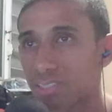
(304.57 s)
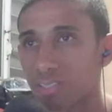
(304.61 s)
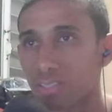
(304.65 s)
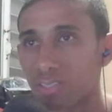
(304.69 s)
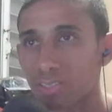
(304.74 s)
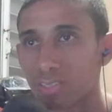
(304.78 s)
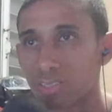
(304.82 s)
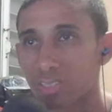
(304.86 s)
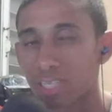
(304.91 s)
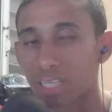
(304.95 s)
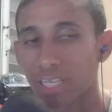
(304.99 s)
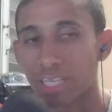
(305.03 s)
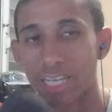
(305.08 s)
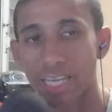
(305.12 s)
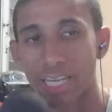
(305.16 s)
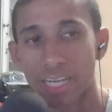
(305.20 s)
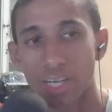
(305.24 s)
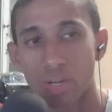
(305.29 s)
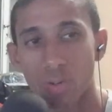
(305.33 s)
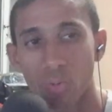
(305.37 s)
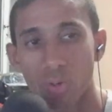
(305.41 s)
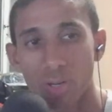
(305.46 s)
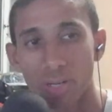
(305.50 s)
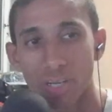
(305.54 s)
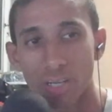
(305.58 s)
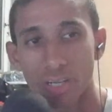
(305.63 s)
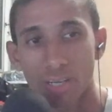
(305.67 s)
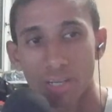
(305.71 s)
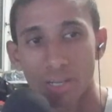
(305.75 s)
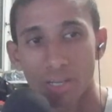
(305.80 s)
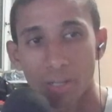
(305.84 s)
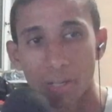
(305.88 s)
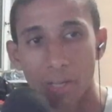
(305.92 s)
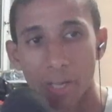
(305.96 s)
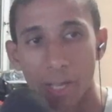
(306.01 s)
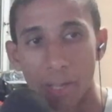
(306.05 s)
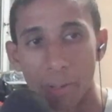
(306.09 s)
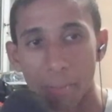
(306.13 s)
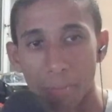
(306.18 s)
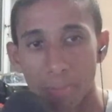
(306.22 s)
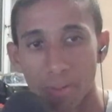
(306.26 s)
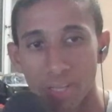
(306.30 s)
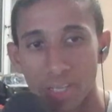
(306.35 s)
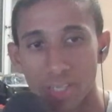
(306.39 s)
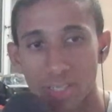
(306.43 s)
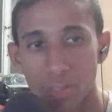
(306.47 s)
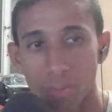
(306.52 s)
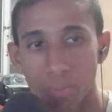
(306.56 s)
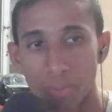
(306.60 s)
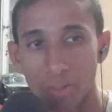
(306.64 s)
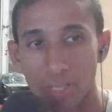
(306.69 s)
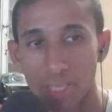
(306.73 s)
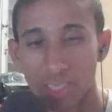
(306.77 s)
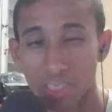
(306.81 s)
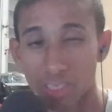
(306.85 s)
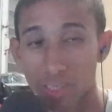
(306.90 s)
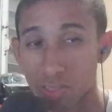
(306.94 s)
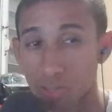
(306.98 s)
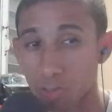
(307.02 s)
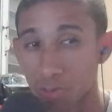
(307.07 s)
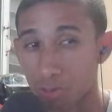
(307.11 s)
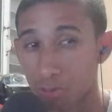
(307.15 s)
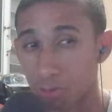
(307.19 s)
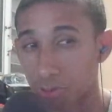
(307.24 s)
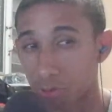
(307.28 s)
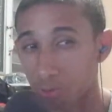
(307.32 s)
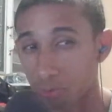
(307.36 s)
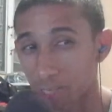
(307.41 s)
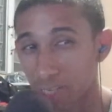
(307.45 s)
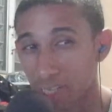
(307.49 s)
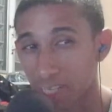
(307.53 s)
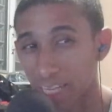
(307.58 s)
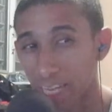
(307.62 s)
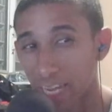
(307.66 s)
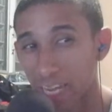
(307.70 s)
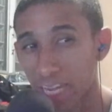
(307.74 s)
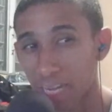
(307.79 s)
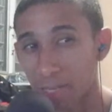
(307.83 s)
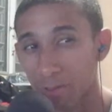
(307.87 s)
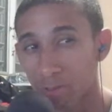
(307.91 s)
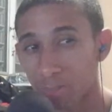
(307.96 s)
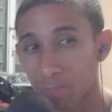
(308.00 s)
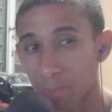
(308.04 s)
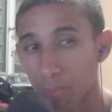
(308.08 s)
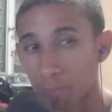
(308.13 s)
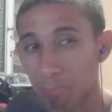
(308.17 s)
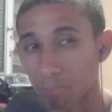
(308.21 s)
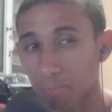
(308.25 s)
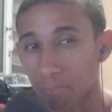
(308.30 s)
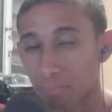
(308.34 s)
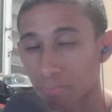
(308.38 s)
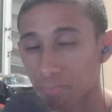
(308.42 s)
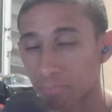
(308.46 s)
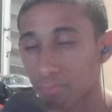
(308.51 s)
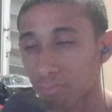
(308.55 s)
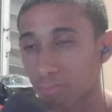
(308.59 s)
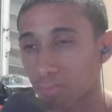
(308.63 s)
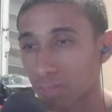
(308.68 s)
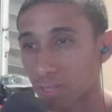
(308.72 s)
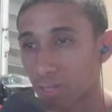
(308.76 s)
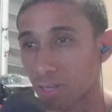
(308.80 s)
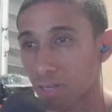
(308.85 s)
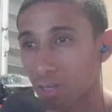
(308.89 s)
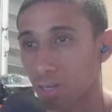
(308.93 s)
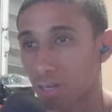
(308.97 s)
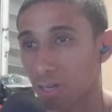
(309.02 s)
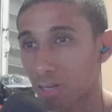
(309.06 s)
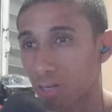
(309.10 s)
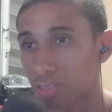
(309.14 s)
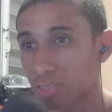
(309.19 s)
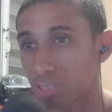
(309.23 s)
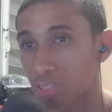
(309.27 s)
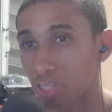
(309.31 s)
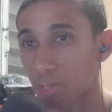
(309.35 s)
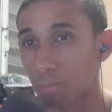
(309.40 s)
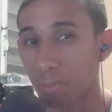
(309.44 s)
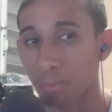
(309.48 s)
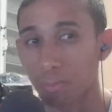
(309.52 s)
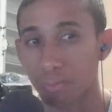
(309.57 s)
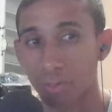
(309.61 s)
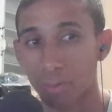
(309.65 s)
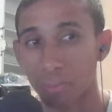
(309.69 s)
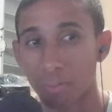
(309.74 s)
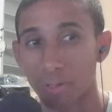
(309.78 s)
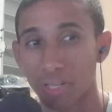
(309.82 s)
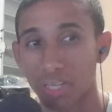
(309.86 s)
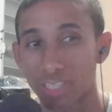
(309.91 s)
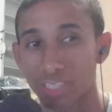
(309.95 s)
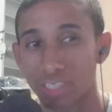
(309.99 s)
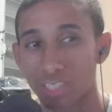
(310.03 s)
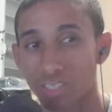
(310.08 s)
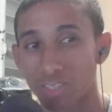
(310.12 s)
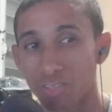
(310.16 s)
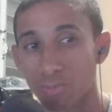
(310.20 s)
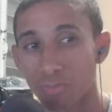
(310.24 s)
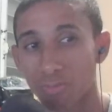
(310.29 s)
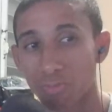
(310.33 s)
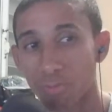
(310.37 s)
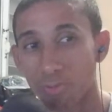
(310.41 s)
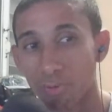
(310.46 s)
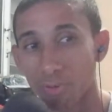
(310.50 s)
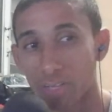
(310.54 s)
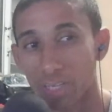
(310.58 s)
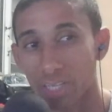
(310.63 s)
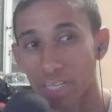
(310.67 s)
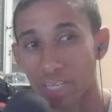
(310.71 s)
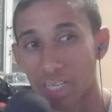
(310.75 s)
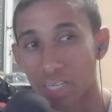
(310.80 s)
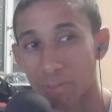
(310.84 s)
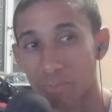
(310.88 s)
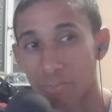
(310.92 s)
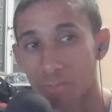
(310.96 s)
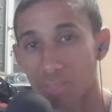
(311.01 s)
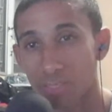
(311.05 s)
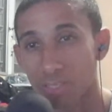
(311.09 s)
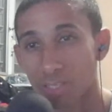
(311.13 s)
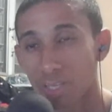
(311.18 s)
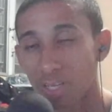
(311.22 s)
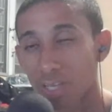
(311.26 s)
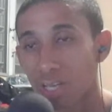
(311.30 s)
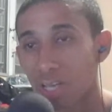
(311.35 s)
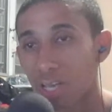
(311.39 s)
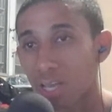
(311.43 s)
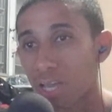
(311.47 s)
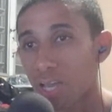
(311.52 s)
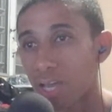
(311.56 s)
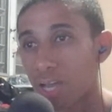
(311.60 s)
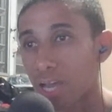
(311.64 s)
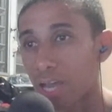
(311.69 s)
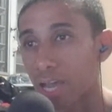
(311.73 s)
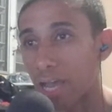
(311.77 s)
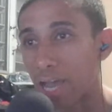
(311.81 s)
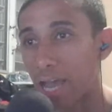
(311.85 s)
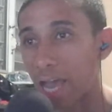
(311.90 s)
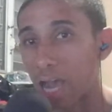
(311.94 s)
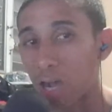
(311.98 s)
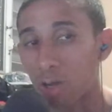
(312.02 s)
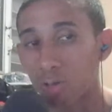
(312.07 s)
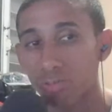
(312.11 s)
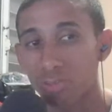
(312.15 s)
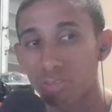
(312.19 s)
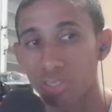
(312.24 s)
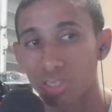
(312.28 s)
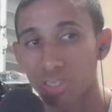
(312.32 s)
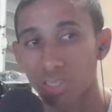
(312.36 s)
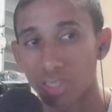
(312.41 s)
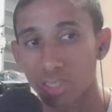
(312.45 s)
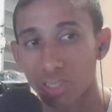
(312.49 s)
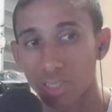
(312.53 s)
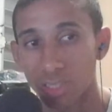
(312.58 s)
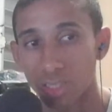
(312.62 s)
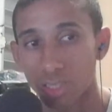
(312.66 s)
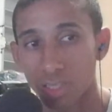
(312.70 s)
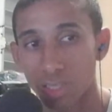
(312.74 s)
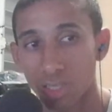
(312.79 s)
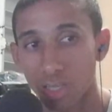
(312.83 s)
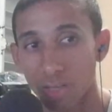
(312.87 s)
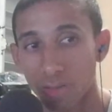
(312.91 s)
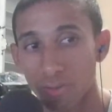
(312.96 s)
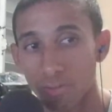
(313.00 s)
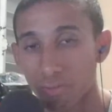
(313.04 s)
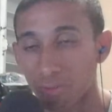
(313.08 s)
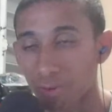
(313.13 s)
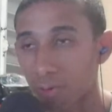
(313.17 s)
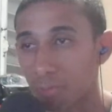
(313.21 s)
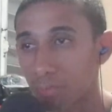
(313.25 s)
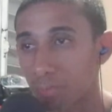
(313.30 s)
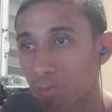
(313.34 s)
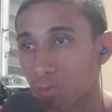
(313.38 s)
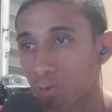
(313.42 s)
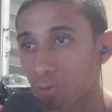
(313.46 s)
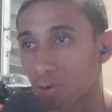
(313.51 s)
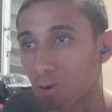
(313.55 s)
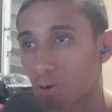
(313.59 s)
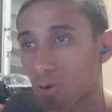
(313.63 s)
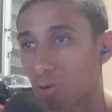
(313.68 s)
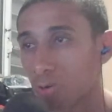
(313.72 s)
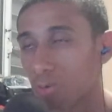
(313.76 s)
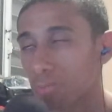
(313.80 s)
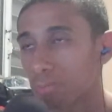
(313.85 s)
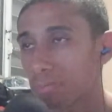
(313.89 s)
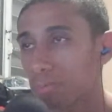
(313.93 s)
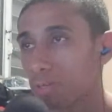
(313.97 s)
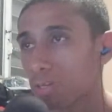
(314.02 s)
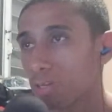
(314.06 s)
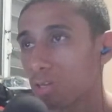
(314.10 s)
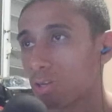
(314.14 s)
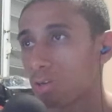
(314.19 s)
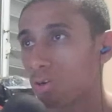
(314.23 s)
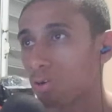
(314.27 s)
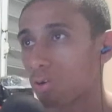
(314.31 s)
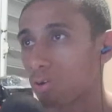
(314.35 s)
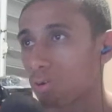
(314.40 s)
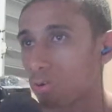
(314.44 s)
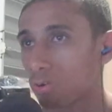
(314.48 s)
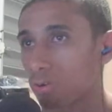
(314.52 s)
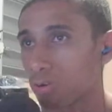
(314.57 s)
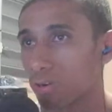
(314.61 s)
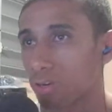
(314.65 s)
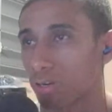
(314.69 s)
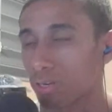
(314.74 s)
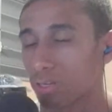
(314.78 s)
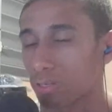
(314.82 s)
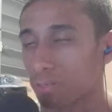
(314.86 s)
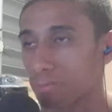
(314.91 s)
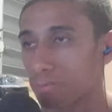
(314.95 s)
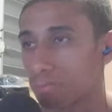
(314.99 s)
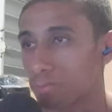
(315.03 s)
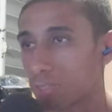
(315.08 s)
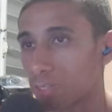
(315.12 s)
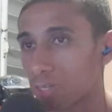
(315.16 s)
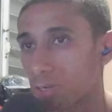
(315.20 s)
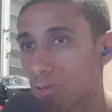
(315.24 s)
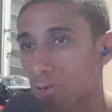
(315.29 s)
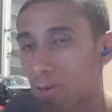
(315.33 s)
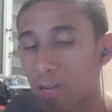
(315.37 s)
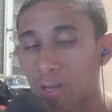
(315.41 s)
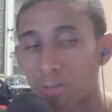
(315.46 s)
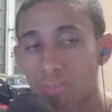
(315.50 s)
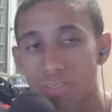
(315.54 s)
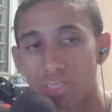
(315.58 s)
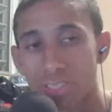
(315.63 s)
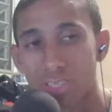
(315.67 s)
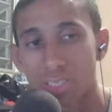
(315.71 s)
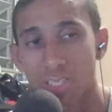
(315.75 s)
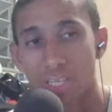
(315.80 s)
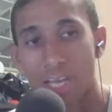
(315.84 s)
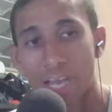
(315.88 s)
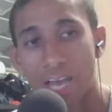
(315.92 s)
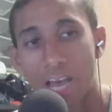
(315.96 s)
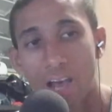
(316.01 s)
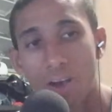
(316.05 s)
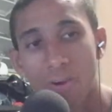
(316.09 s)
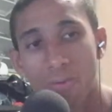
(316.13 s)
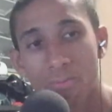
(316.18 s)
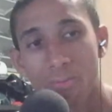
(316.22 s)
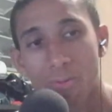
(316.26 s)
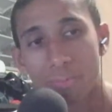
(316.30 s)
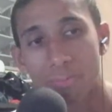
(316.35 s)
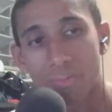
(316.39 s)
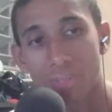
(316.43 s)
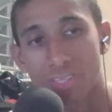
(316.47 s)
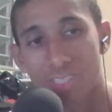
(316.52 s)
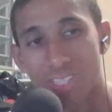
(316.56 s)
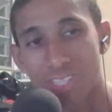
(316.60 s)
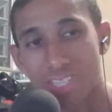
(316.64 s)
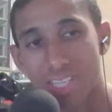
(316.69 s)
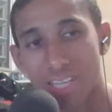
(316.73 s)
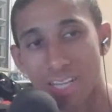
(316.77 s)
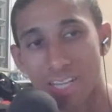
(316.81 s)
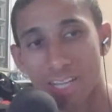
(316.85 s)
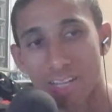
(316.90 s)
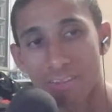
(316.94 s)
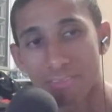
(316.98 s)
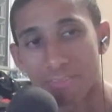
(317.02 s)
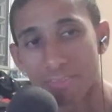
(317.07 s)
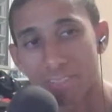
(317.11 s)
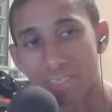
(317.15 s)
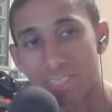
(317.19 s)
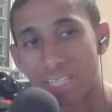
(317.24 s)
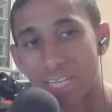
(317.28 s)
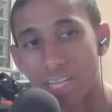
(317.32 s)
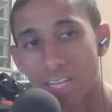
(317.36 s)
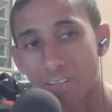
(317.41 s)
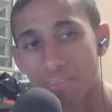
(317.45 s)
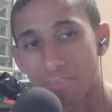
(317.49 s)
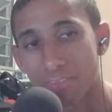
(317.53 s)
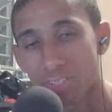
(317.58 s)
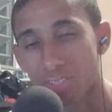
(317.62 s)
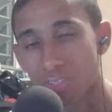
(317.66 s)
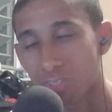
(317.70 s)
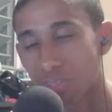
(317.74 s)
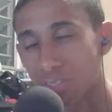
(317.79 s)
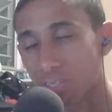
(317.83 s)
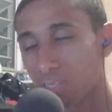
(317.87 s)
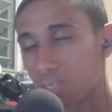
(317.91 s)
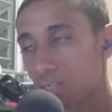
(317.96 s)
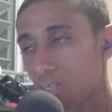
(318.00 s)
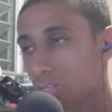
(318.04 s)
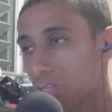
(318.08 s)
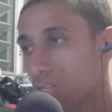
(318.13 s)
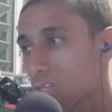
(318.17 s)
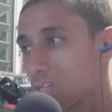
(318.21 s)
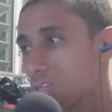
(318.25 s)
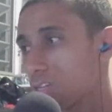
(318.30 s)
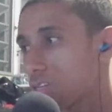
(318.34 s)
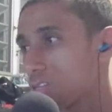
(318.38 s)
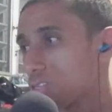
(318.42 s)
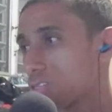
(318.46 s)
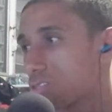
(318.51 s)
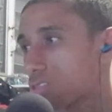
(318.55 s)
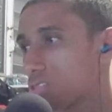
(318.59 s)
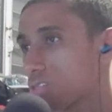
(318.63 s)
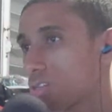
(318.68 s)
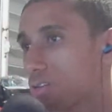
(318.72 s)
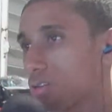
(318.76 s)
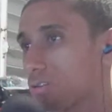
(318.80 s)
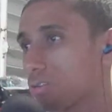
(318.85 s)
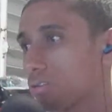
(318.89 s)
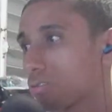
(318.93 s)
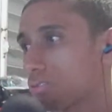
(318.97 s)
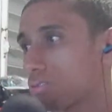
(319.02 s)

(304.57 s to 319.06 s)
take anywhere and play your PlayStation 3 games and some of the PlayStation 4 games out from your home, or out from the television. So